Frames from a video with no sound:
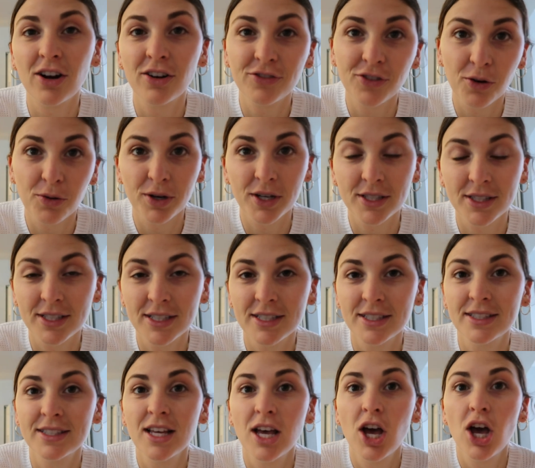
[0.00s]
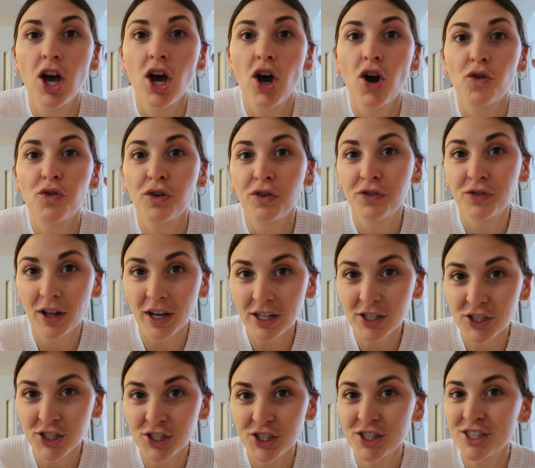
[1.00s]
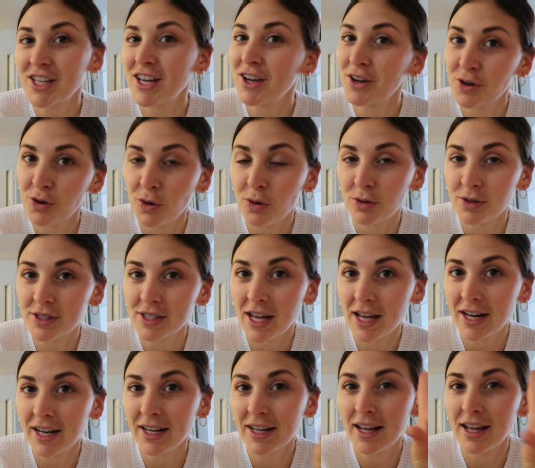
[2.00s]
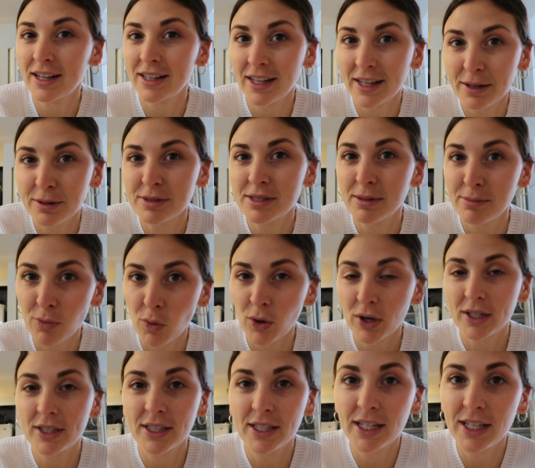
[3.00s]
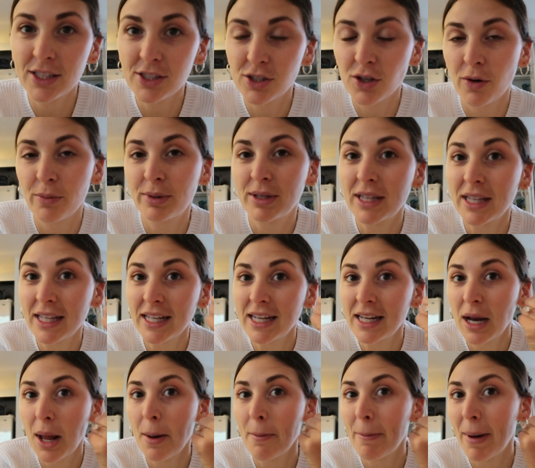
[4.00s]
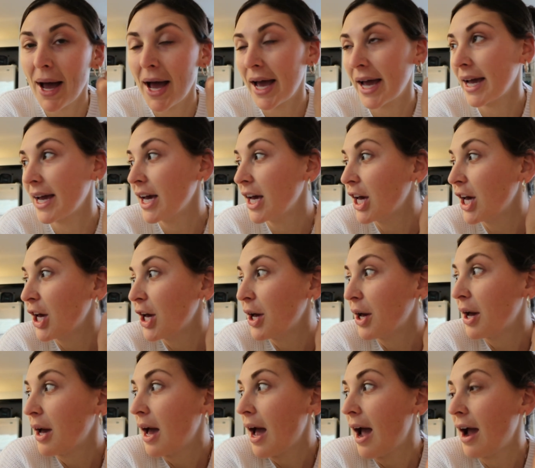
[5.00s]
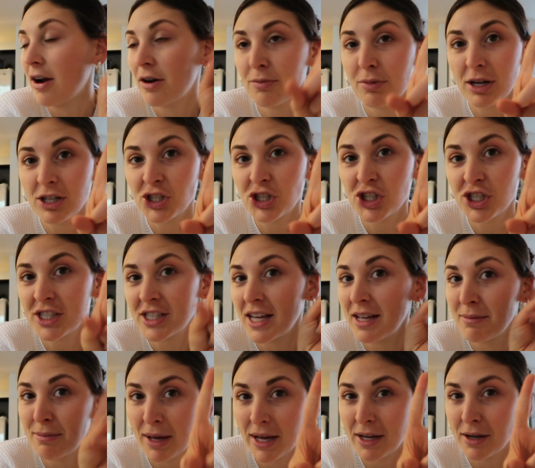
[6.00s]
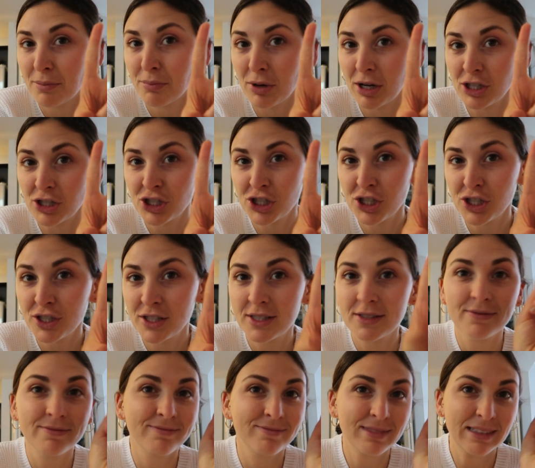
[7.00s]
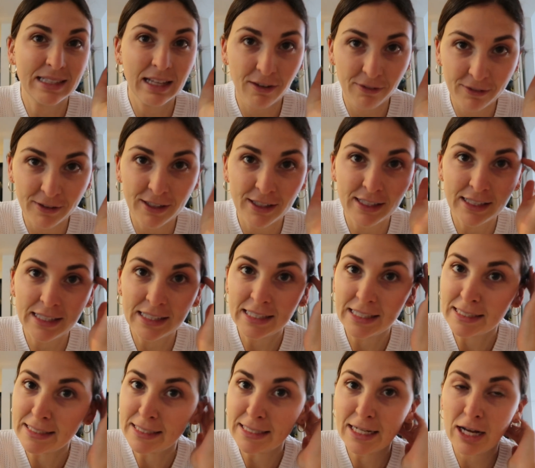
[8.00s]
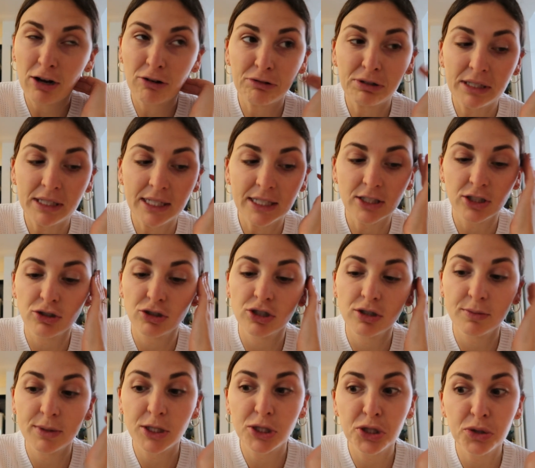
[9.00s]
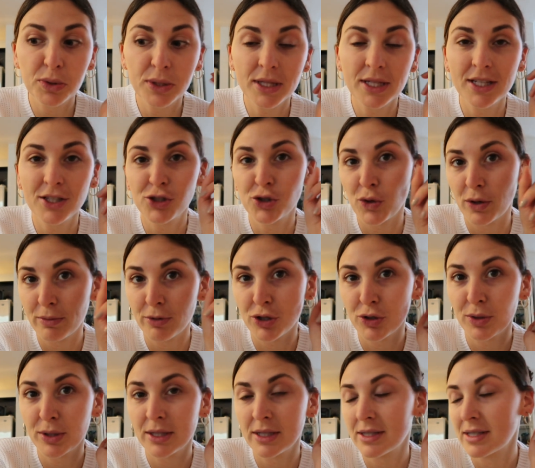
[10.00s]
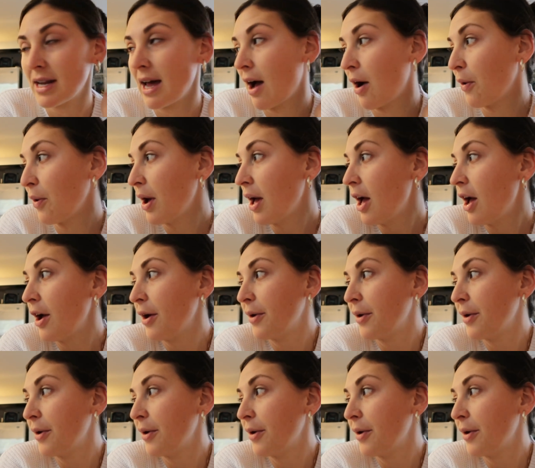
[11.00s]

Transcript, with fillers: our focus is reflections and goal setting and like some more cleaning. So I'm clean my hair brushes and makeup brushes. Definitely did not realize you should be doing this, so I'm doing this now.